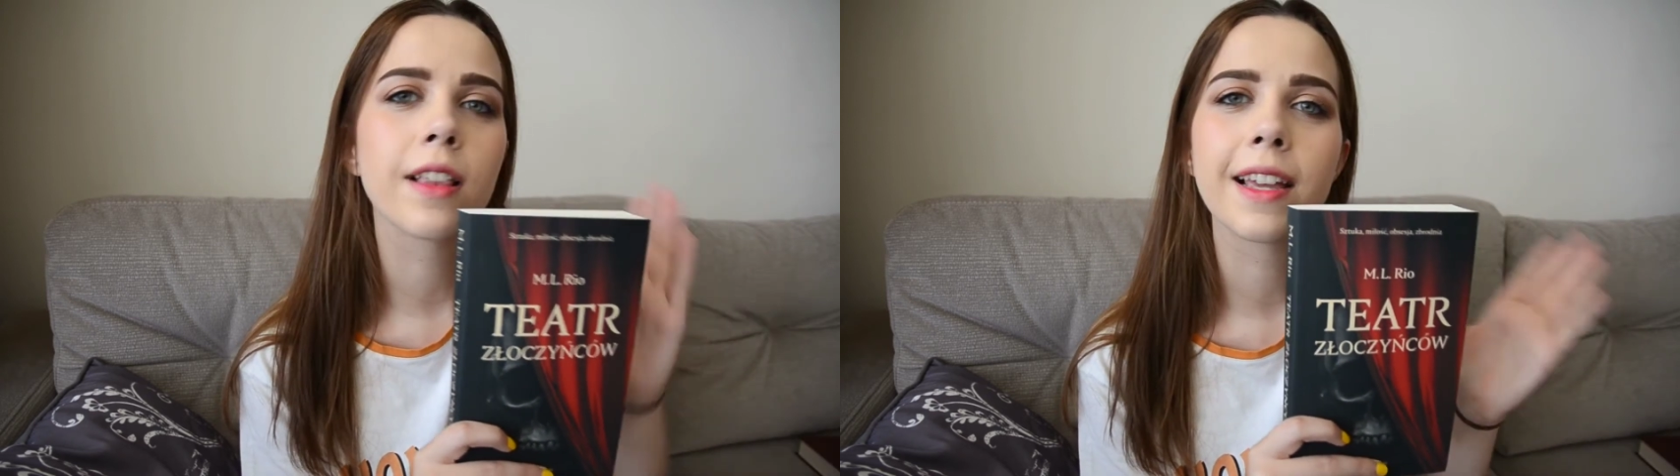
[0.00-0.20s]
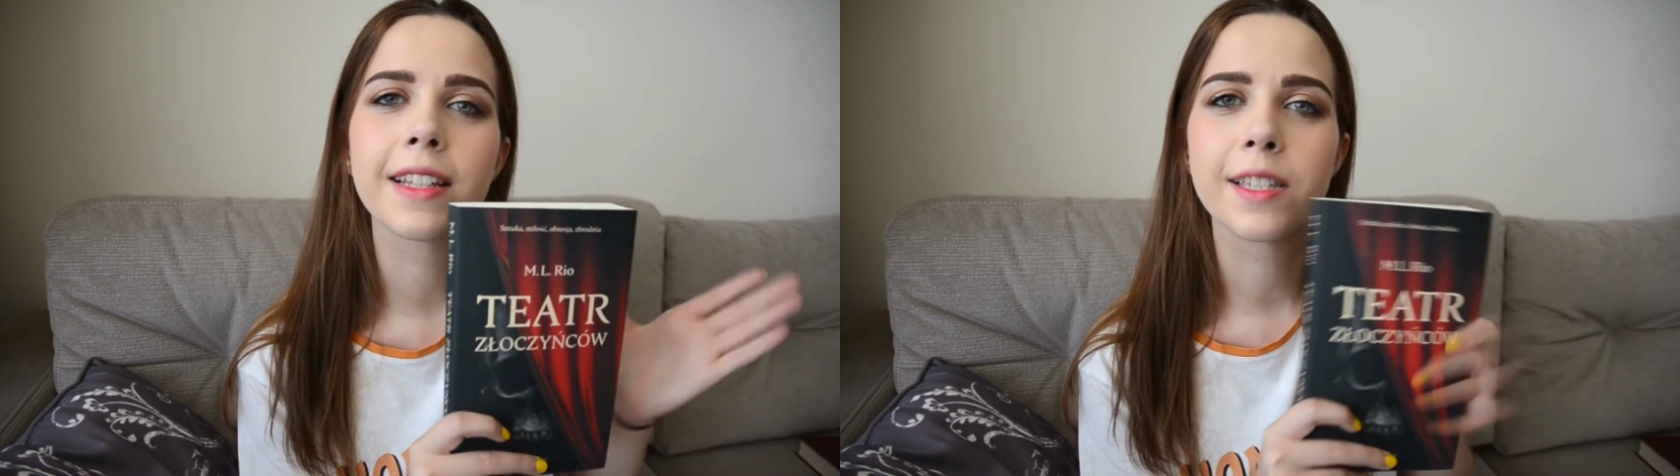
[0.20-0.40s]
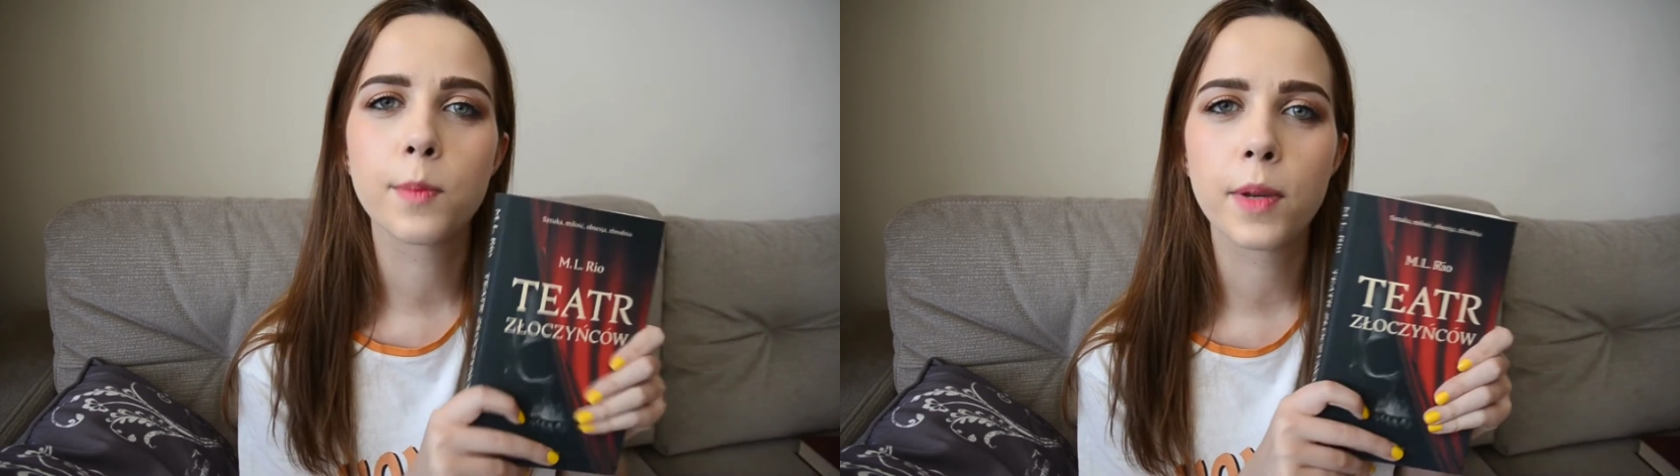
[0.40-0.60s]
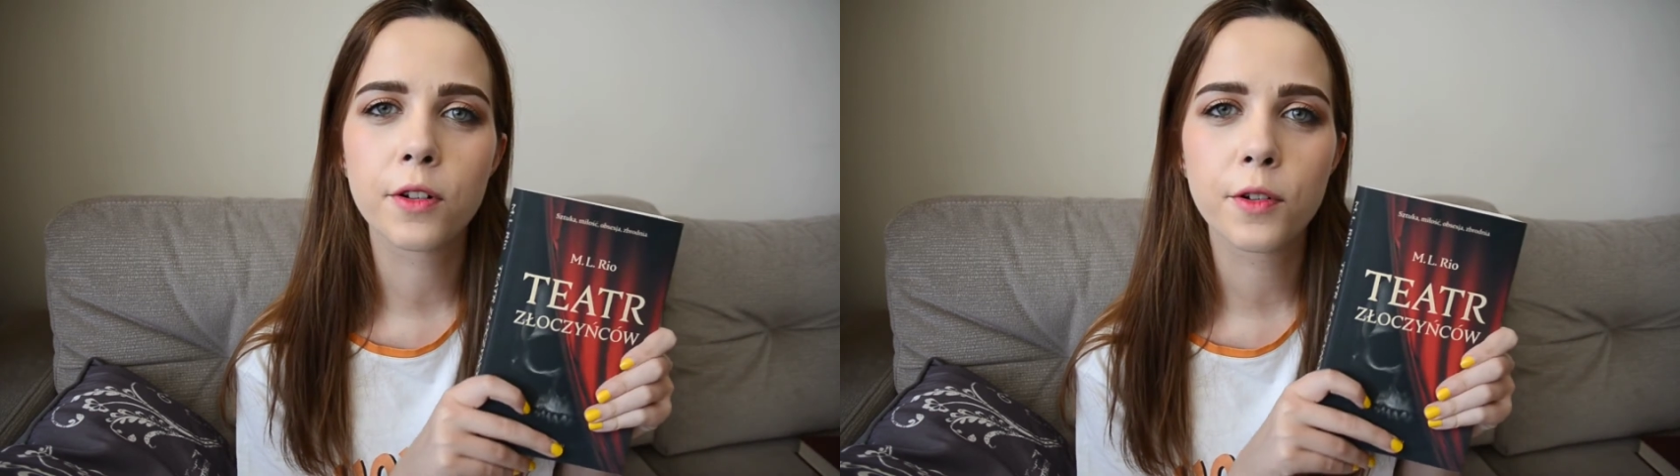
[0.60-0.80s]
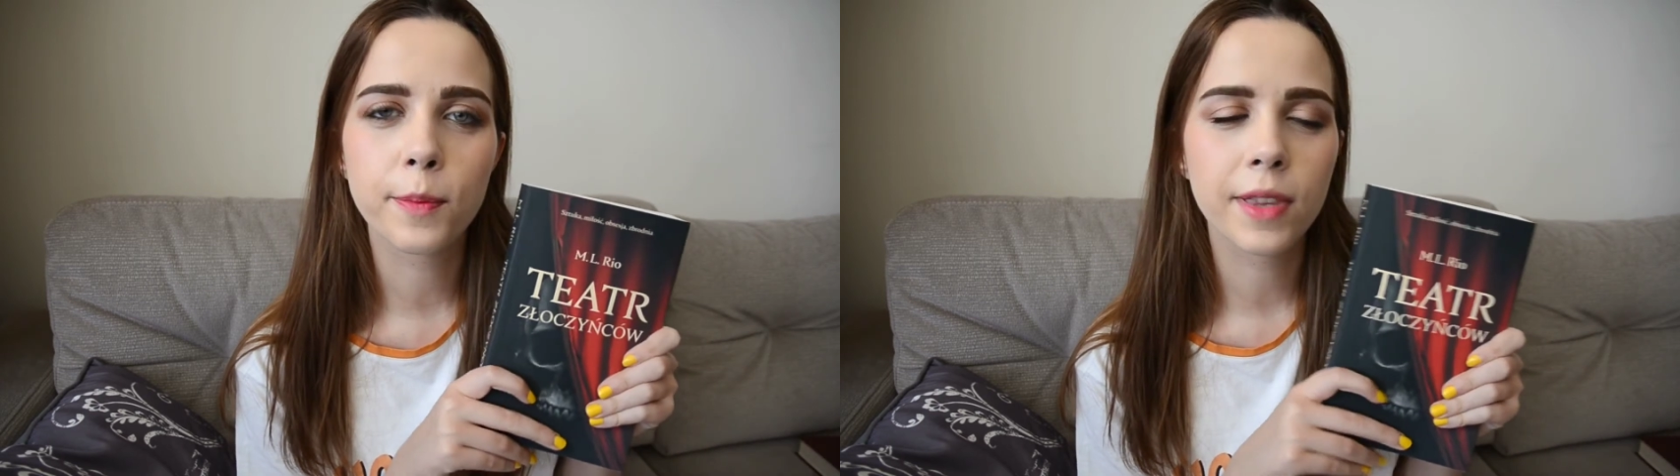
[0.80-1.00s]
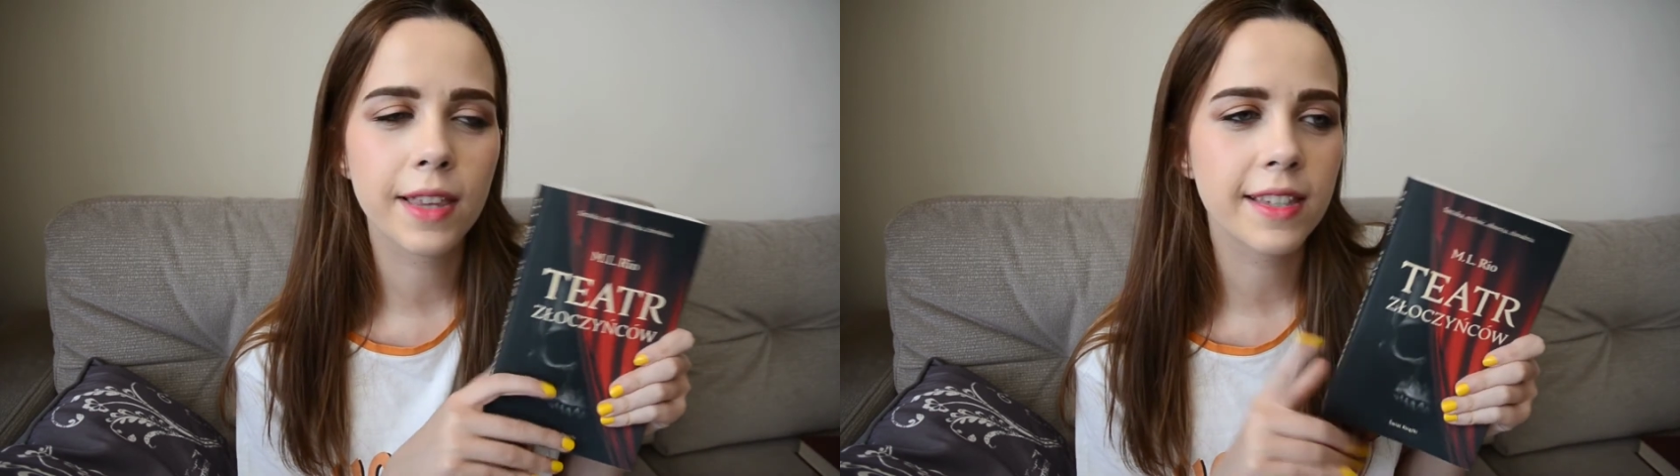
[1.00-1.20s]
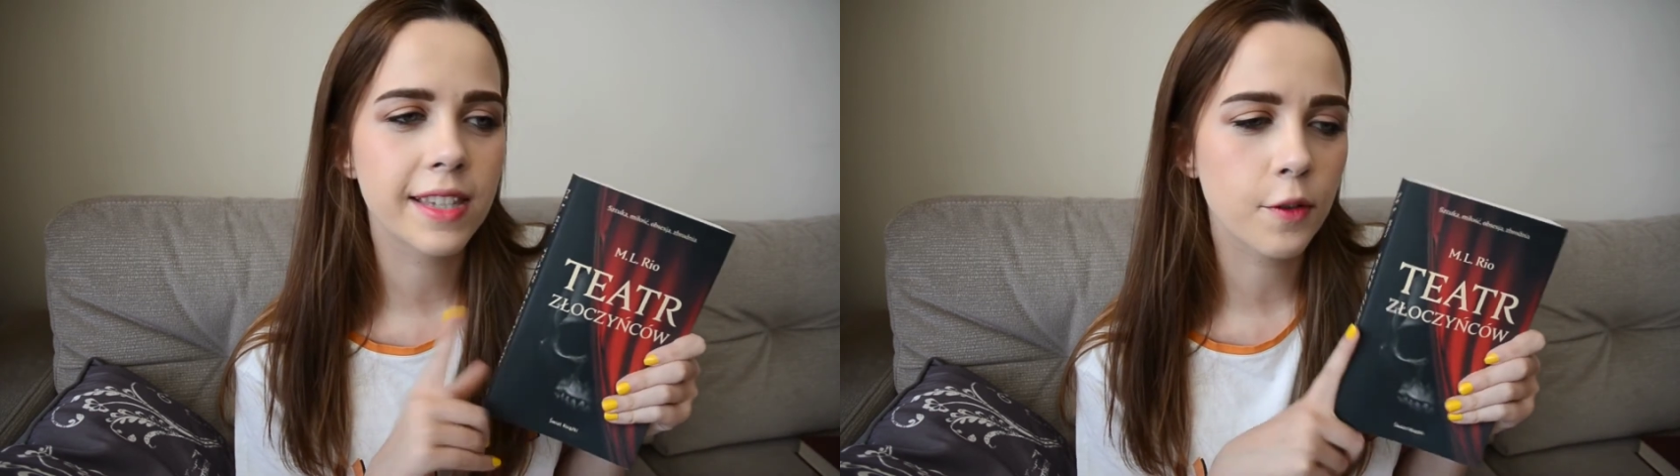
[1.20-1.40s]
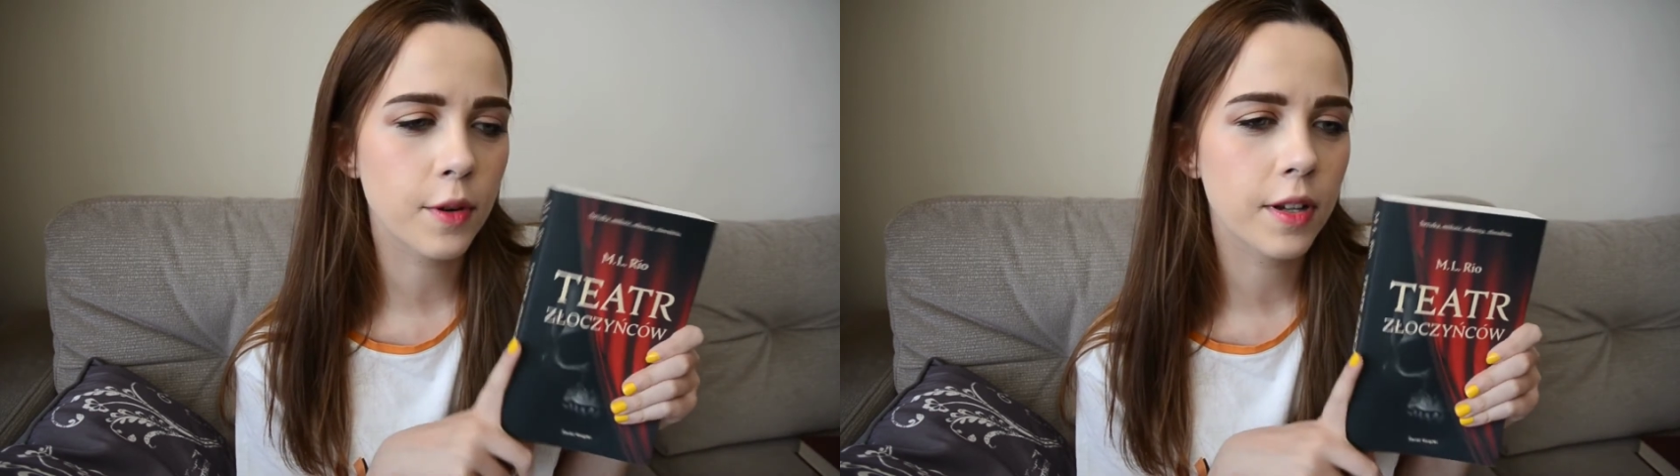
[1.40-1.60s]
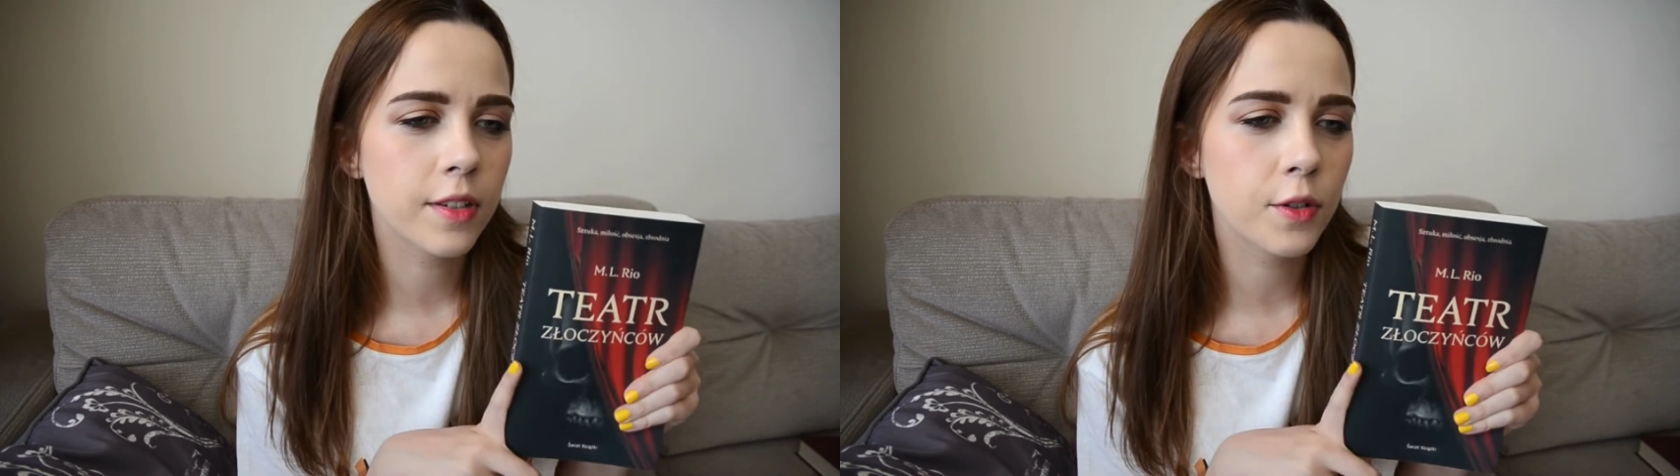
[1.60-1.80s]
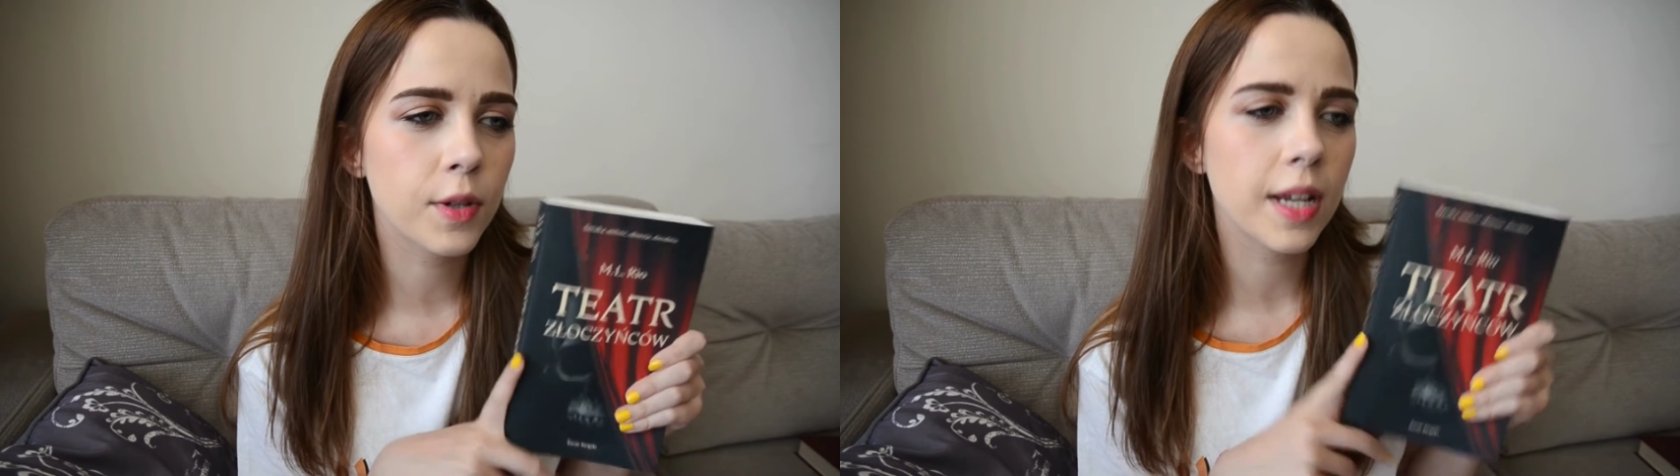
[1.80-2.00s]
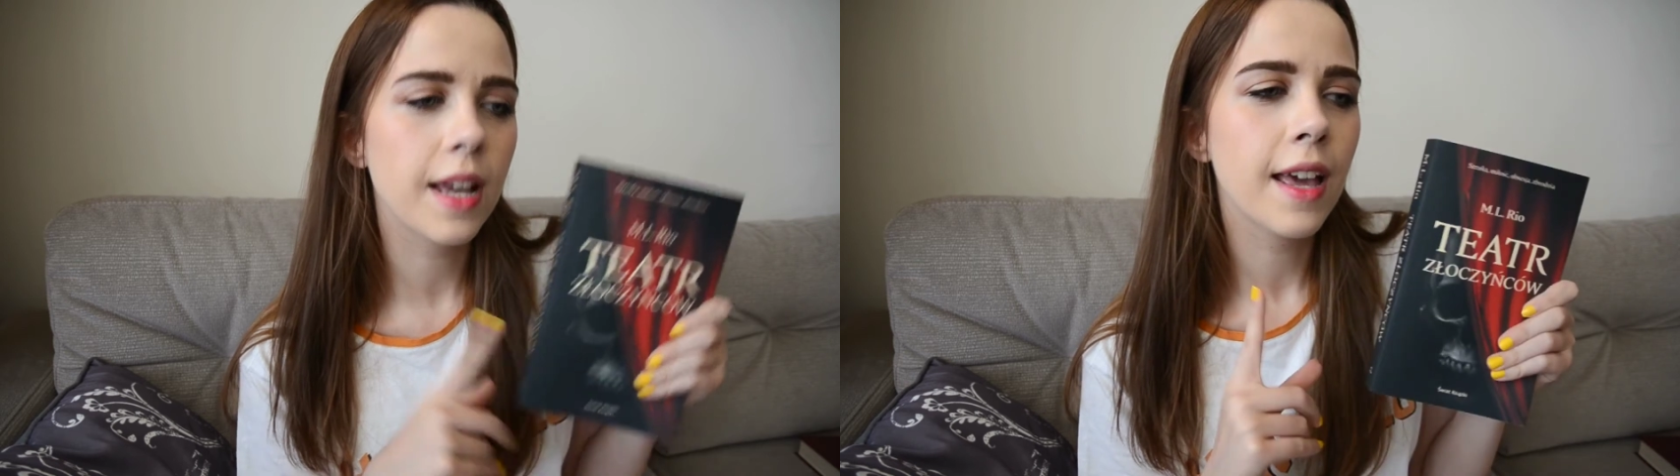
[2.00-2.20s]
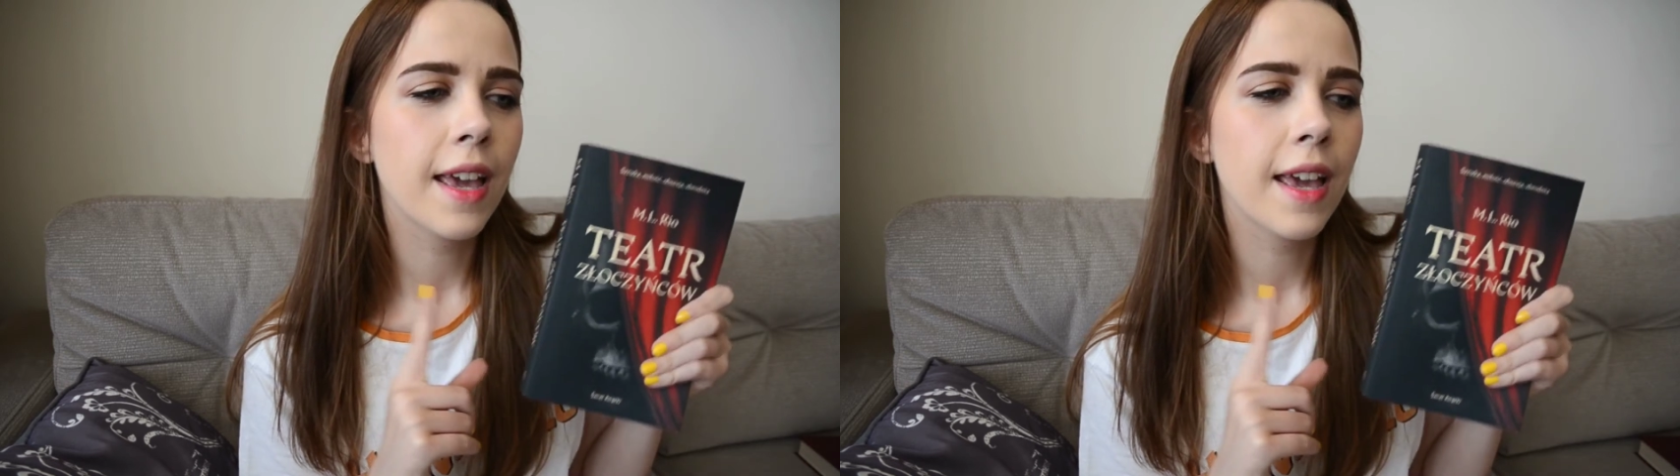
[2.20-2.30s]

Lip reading: like this better than The Secret History.